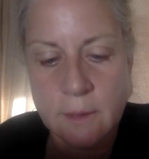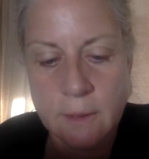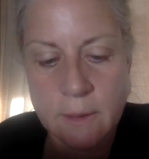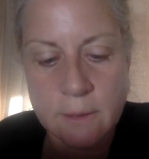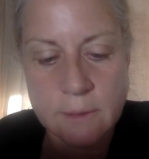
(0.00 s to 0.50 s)

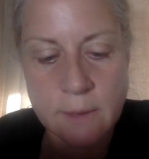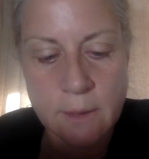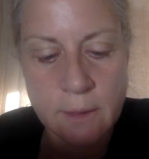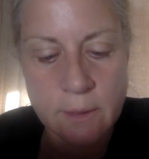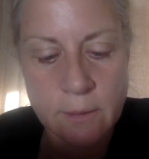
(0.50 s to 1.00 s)
And
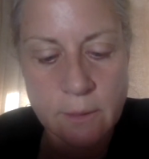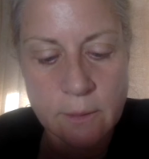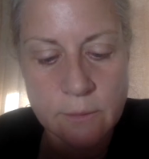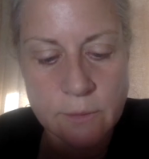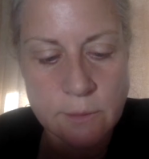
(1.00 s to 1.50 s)
I
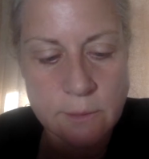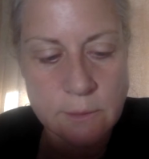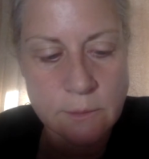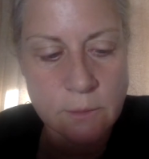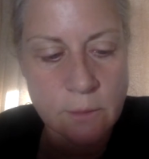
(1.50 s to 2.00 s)
think of
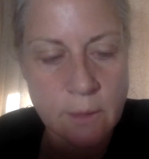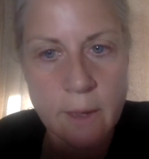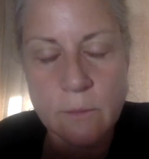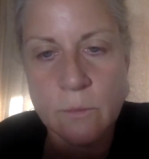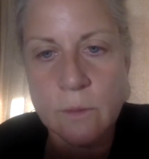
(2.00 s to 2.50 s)
Jesus on
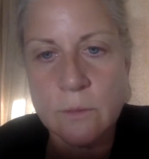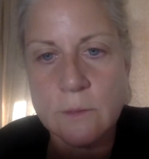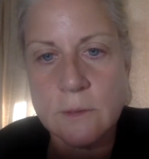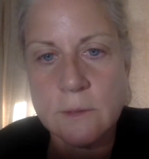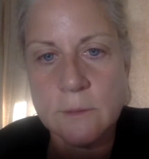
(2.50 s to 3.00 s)
that
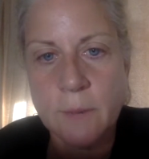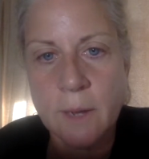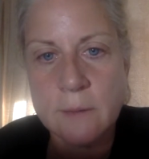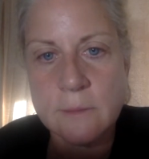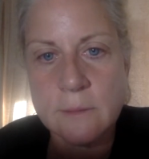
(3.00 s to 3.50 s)
road to
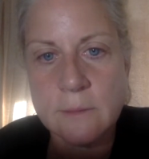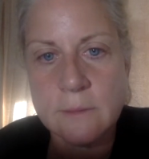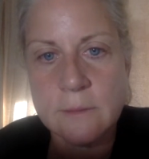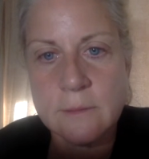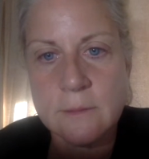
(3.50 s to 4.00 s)

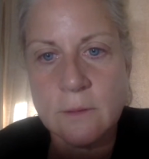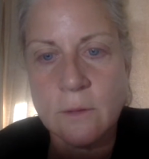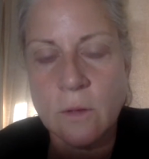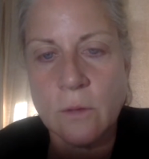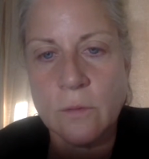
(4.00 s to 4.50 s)
Damascus,
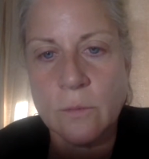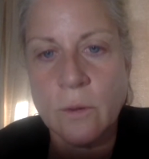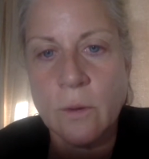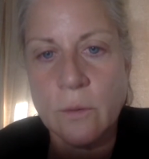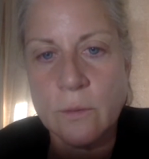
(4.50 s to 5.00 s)
along the
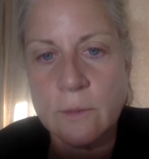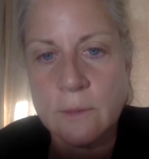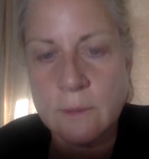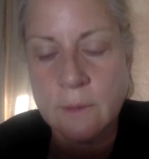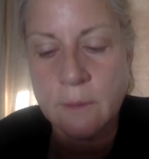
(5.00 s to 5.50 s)
road,
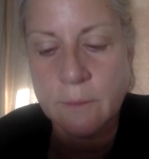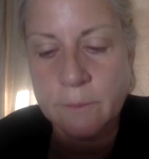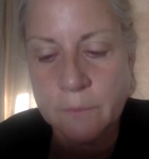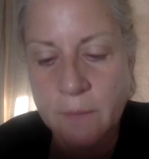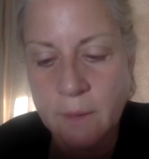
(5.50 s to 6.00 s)

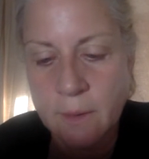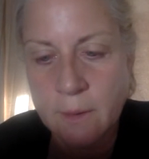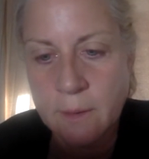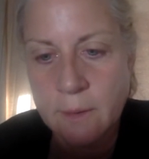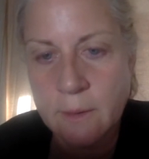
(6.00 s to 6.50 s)
in
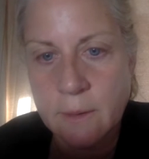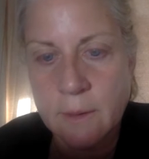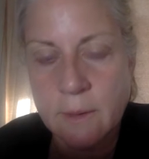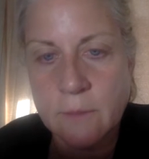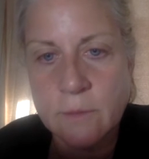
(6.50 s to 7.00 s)

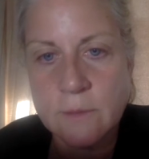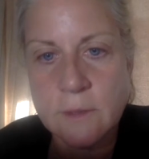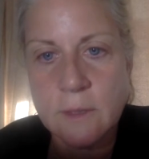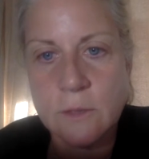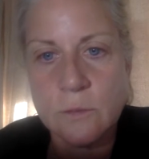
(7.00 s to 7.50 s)

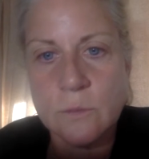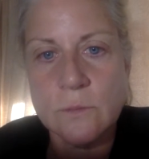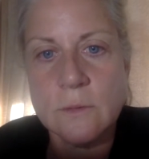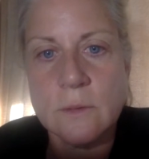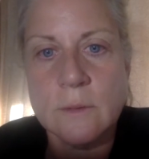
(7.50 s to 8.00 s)
visiting
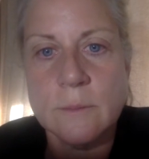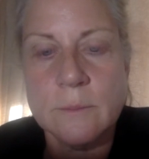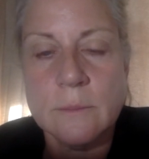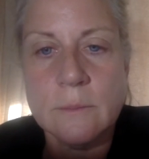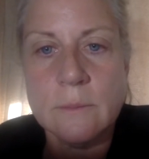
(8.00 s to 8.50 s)

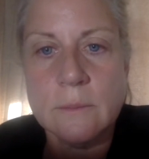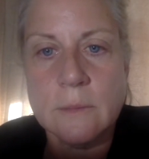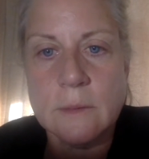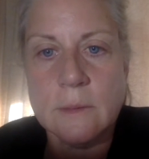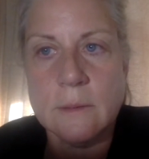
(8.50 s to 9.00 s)
Jerusalem
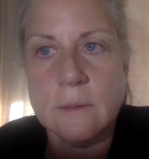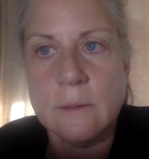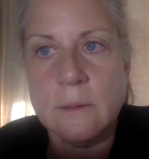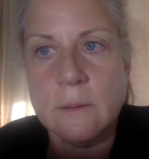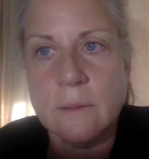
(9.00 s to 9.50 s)

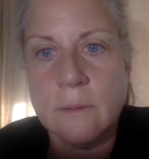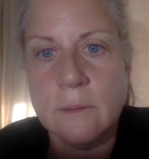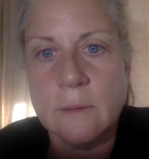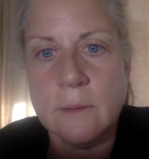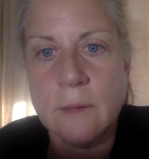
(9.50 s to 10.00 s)

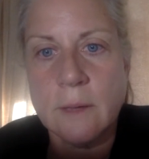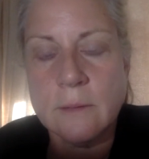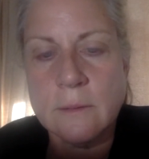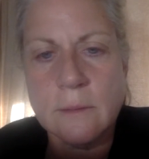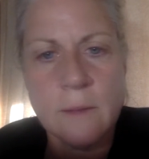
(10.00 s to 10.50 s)
in the
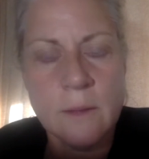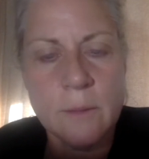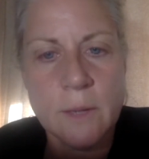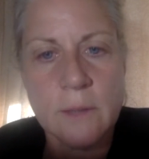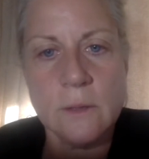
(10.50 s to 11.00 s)
last, I think
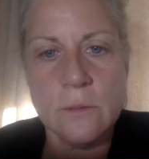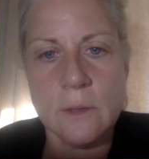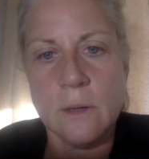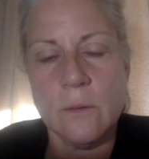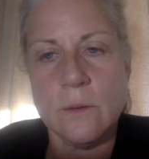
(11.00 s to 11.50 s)
about a year
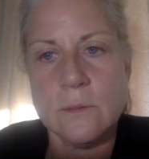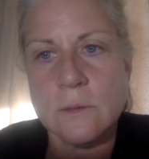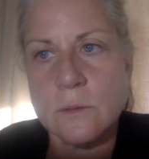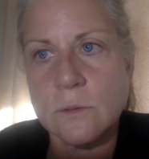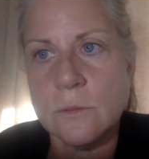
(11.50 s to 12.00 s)
ago, I was
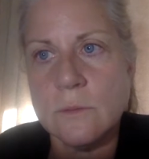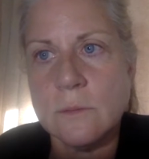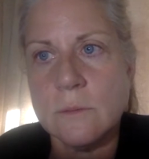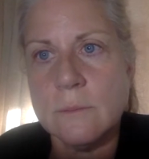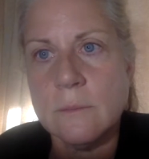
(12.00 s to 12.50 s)
in
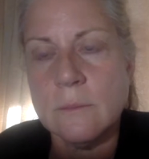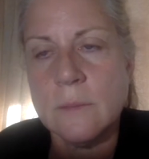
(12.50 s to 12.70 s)
Jerusalem.